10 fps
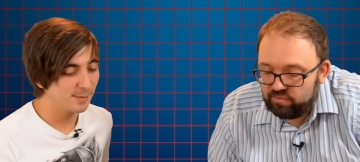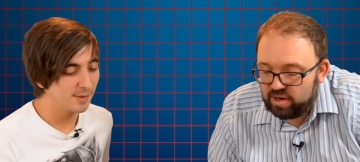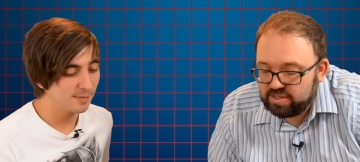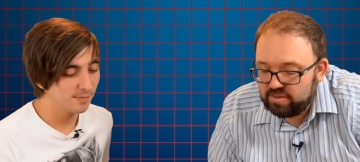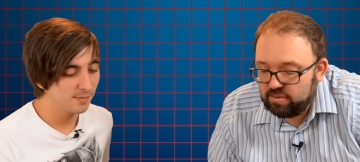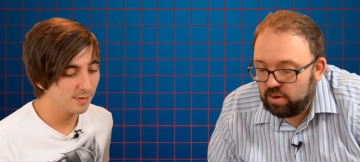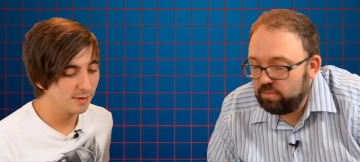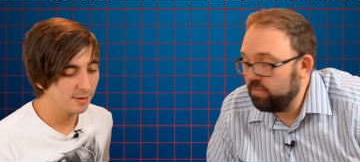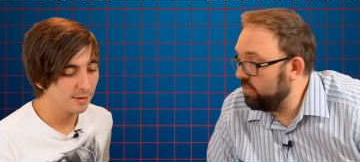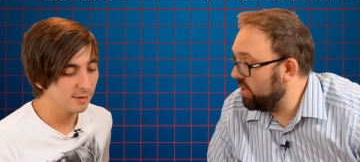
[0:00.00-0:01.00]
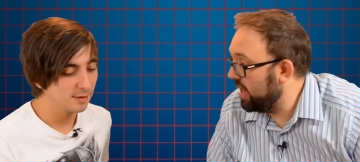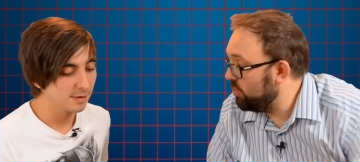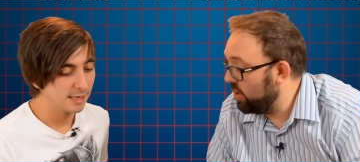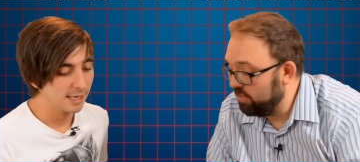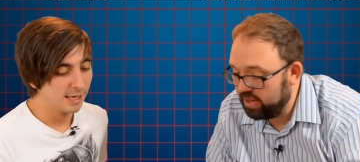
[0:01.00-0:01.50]
Speaker 1: The Rise of... Oh,
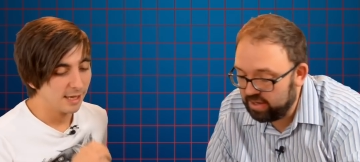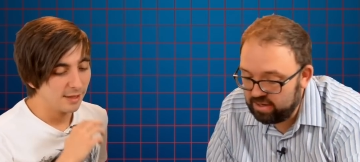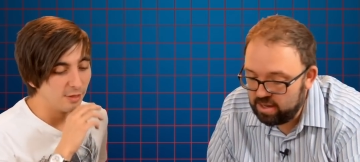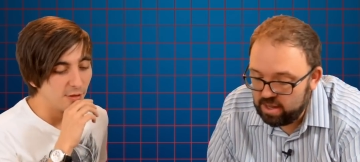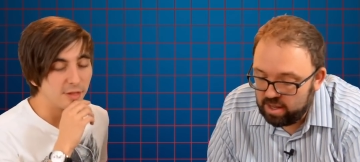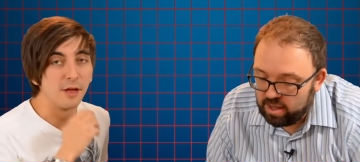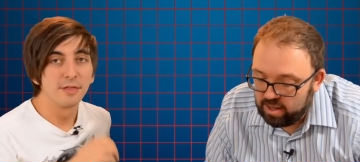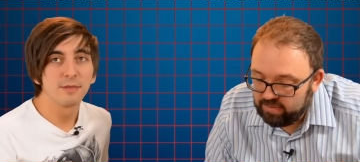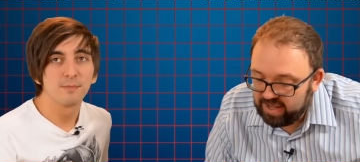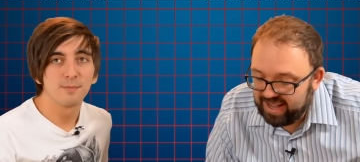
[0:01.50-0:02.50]
that won't be in. The, the